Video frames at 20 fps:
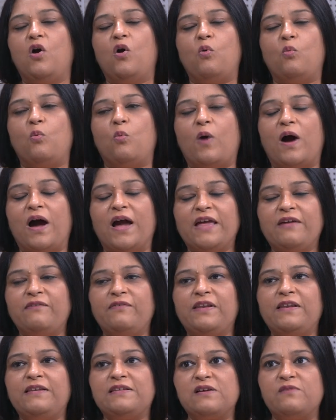Why
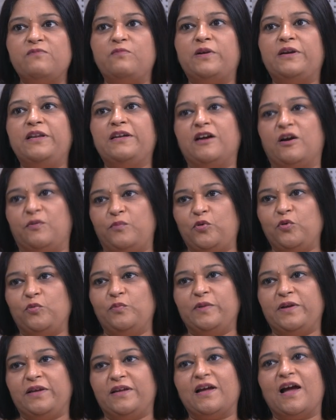will somebody come to
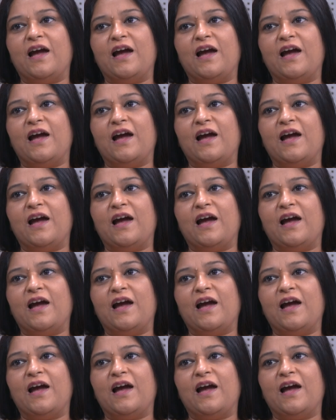me?